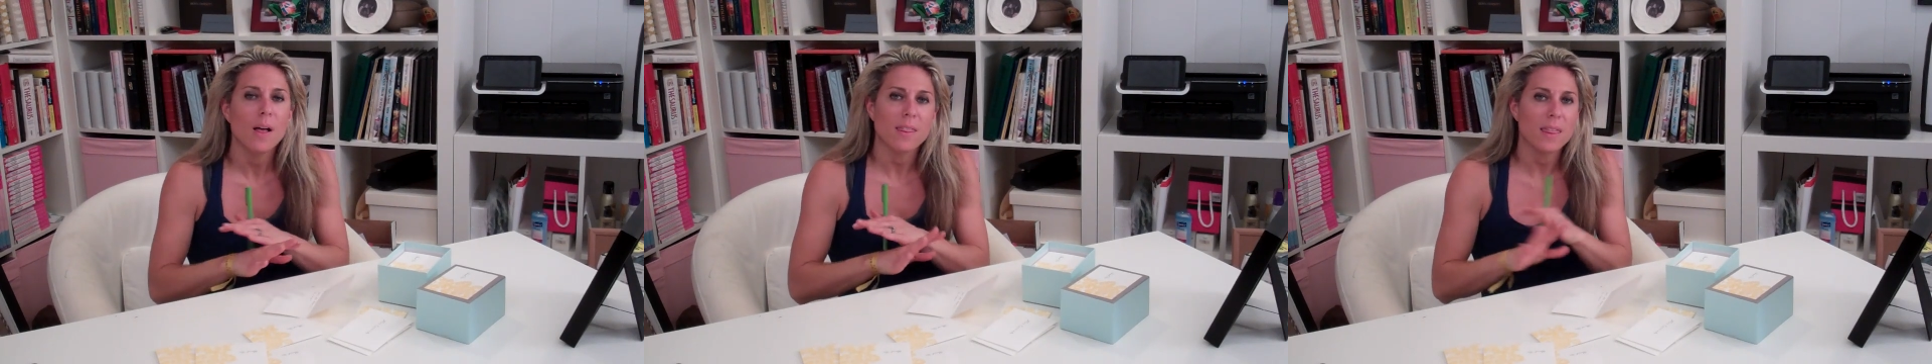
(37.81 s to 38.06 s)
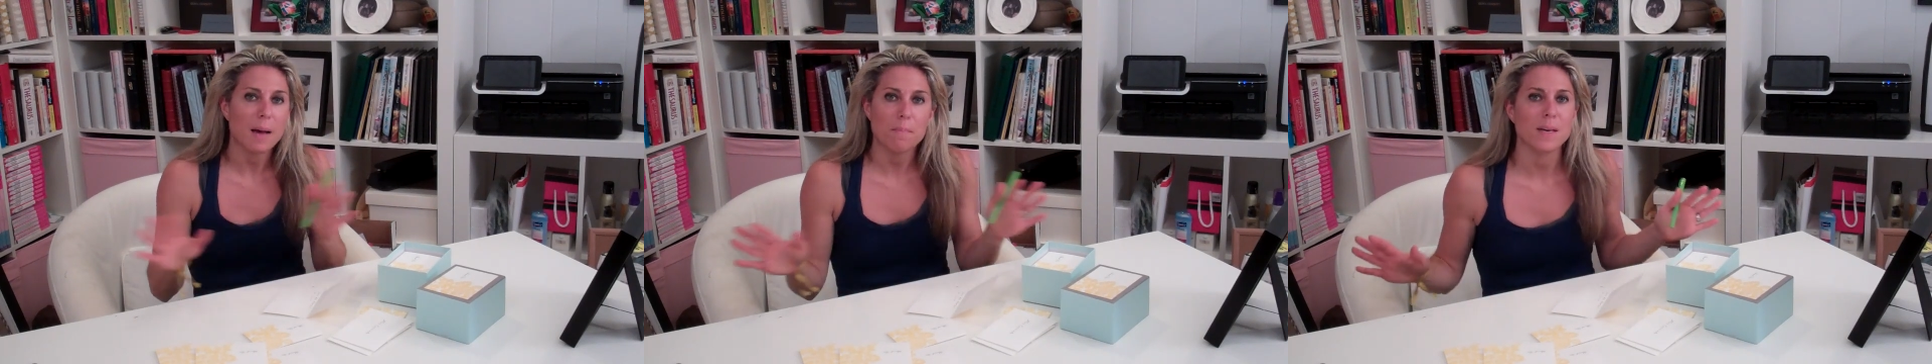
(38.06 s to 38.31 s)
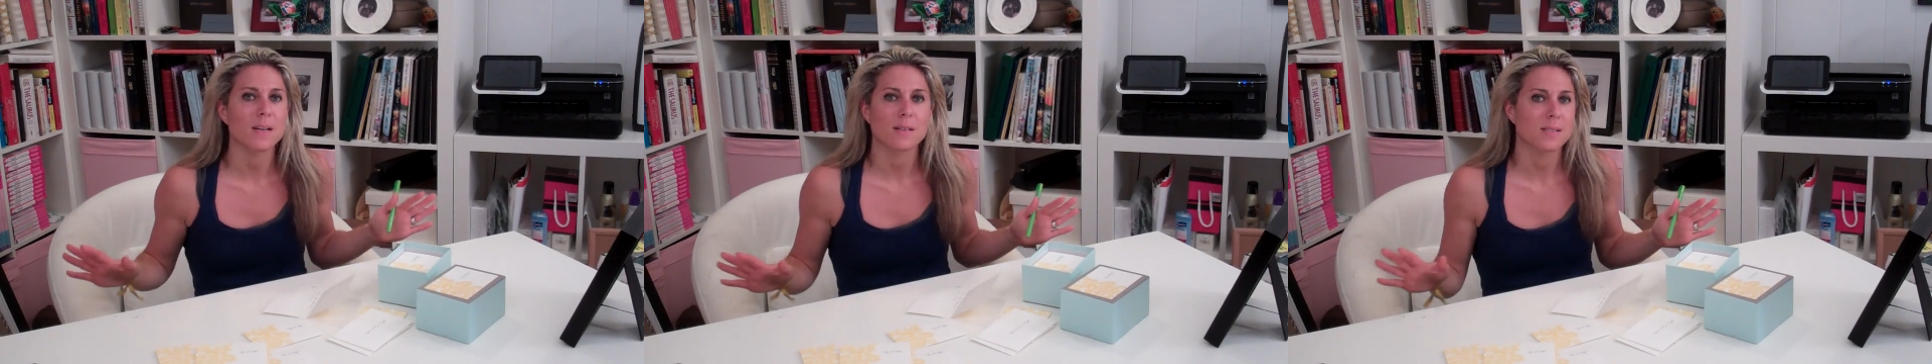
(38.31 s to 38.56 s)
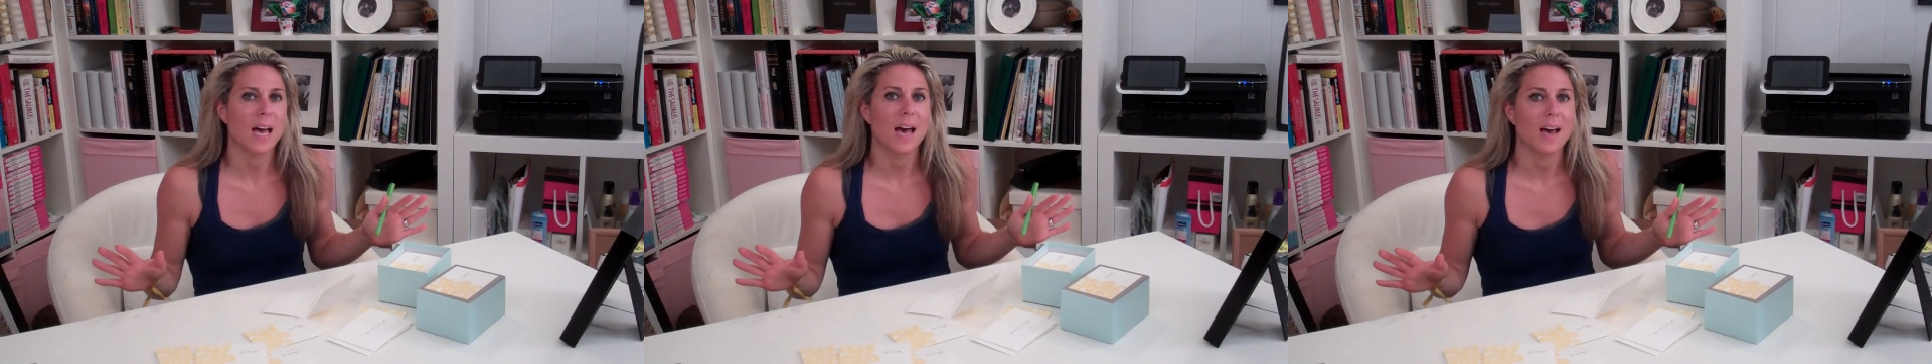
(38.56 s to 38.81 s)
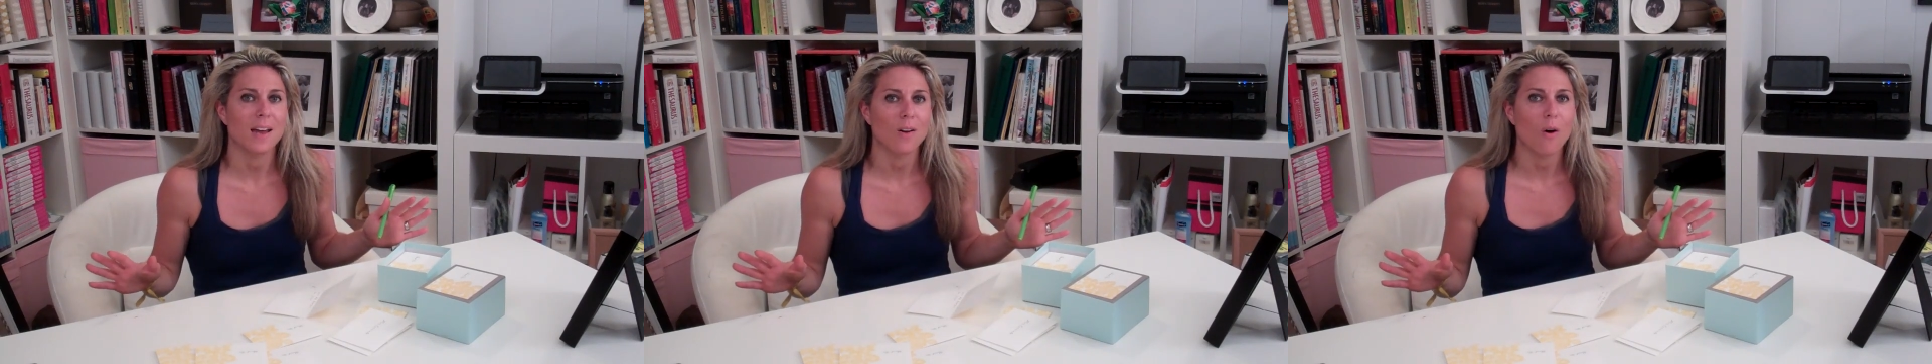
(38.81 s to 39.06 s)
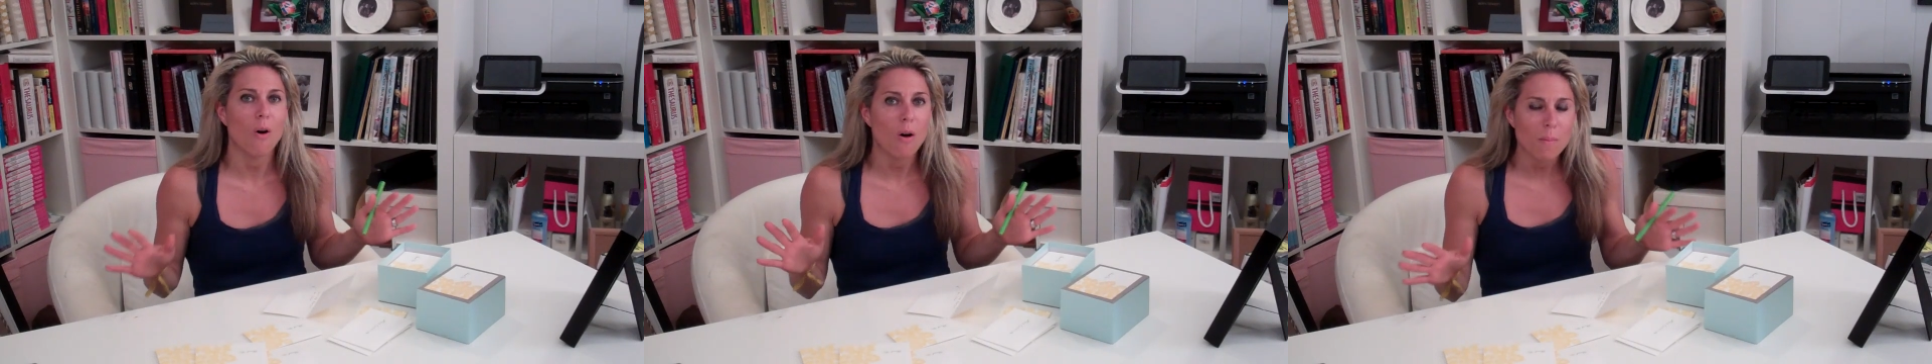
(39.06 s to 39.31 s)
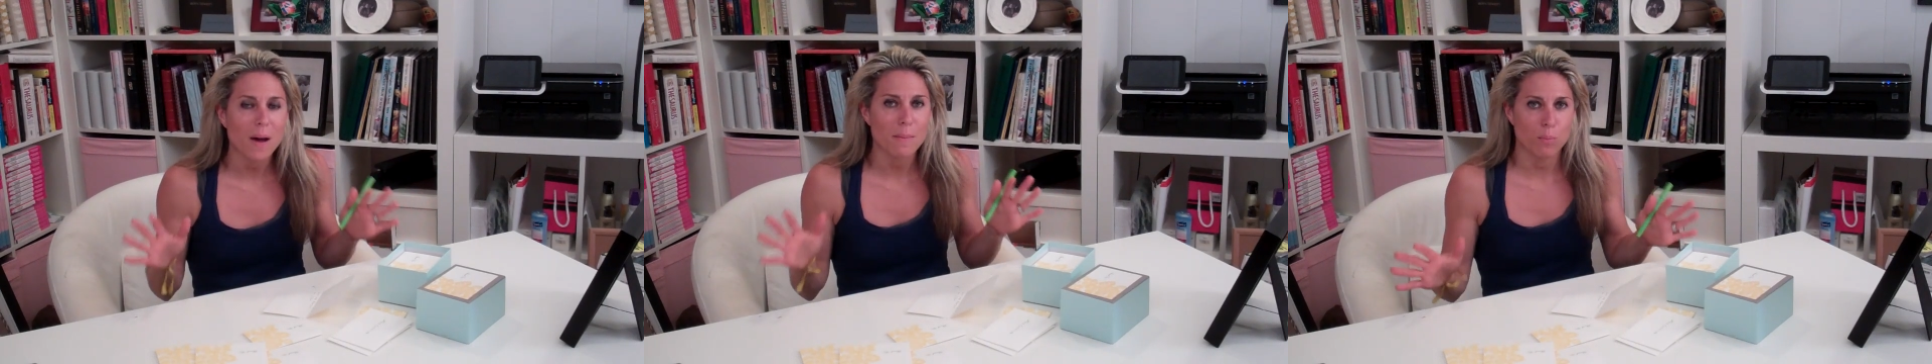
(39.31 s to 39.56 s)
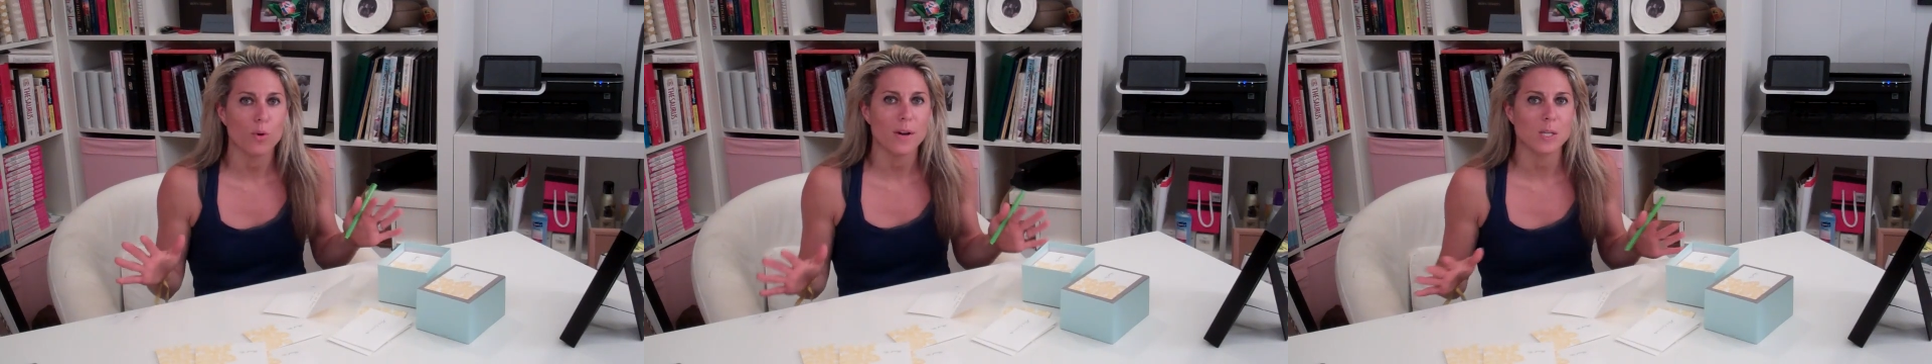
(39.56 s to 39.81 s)
that being said, all my
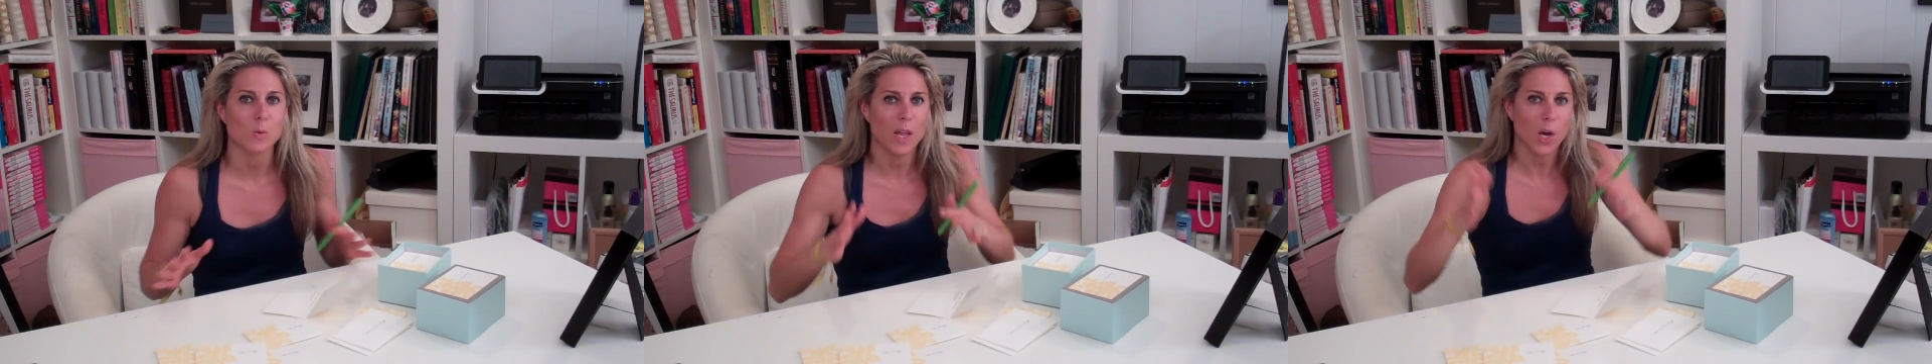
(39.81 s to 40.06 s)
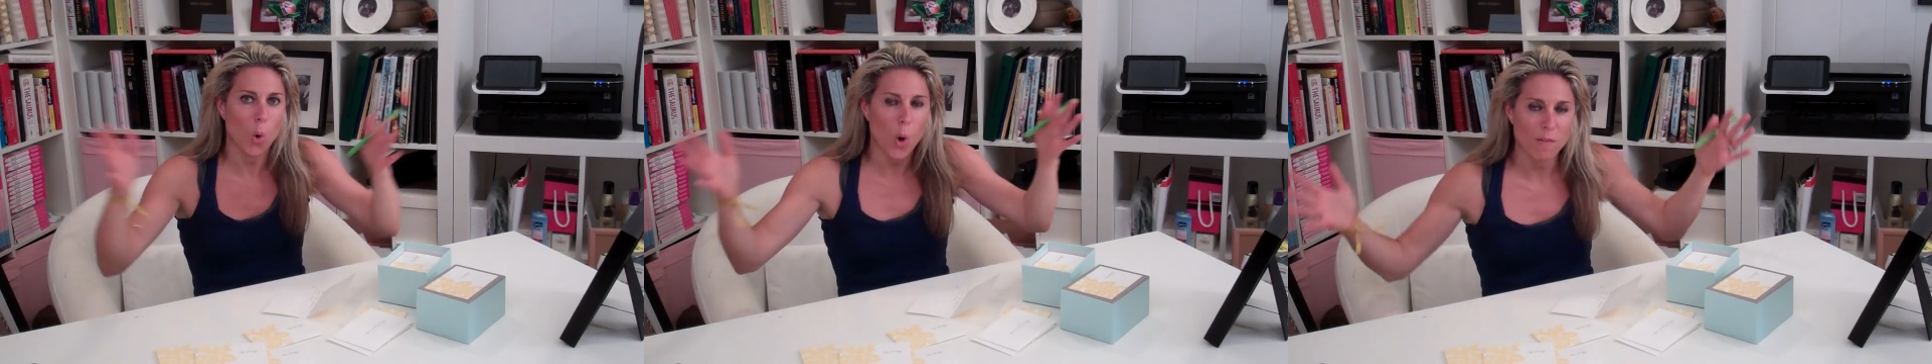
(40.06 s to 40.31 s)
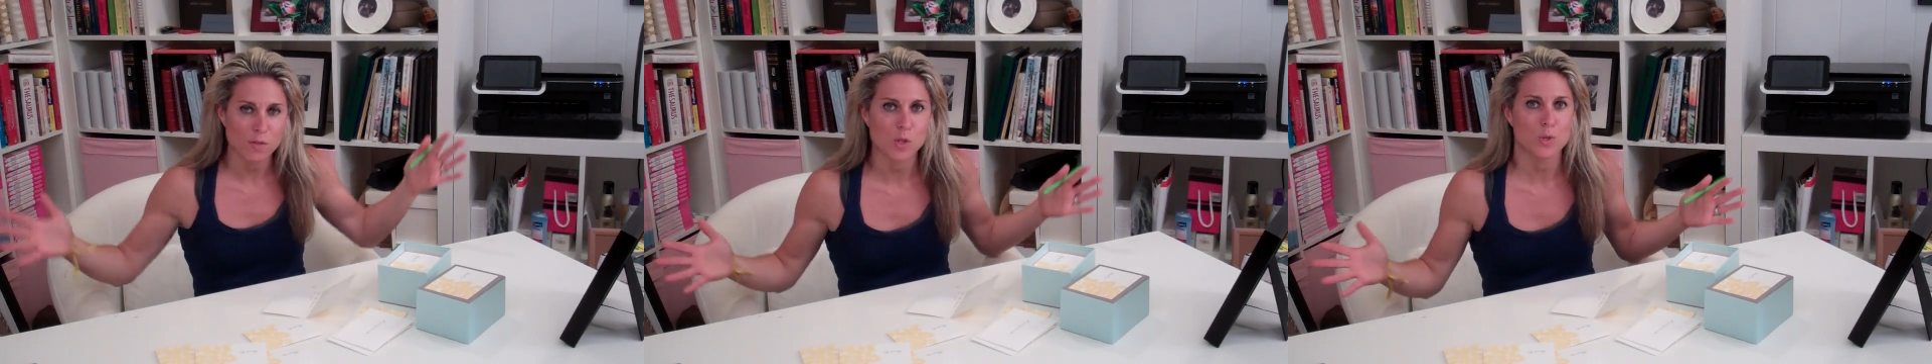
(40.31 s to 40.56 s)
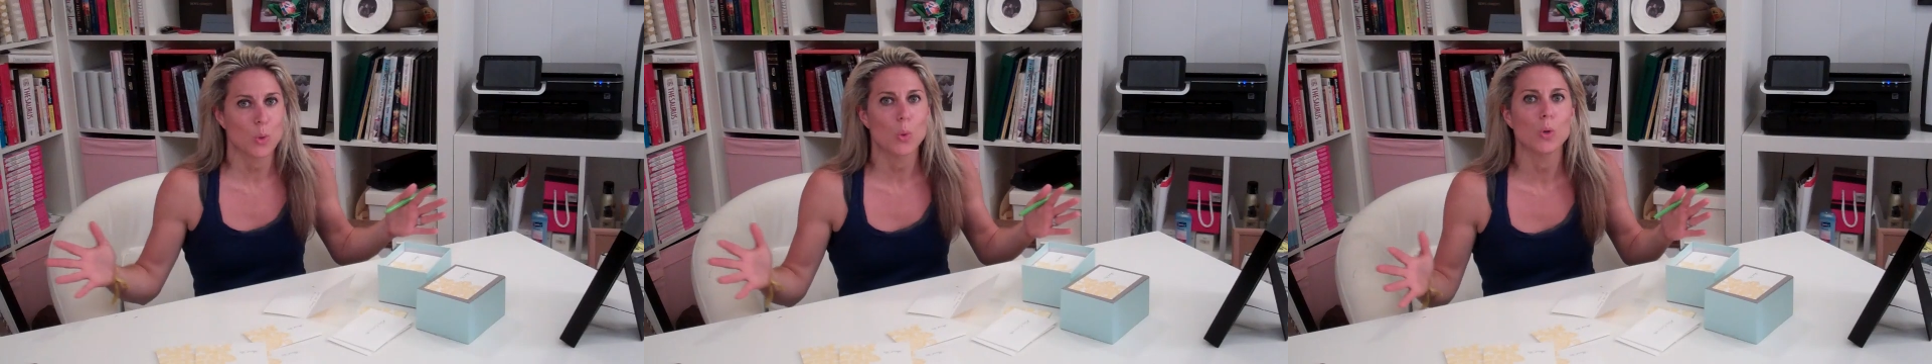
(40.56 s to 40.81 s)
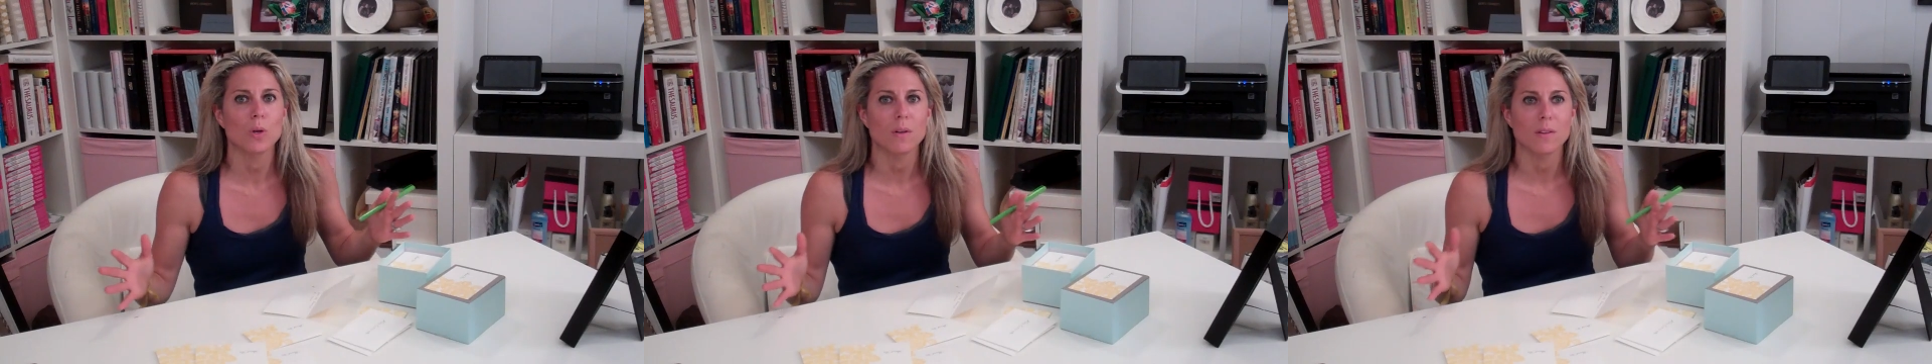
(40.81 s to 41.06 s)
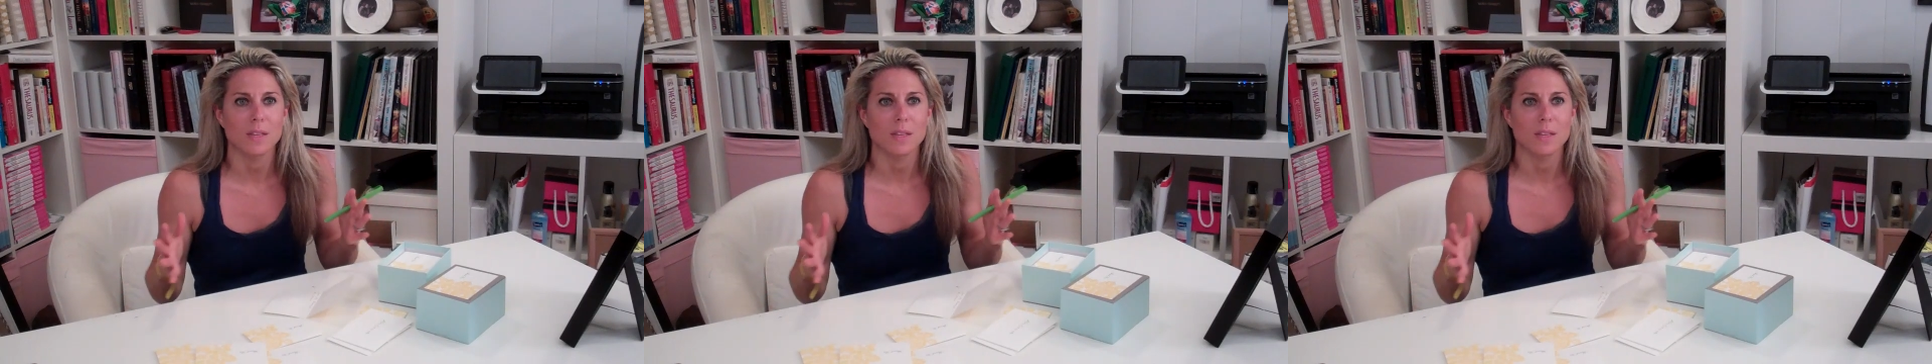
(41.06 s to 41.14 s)
boys, when they go off to school,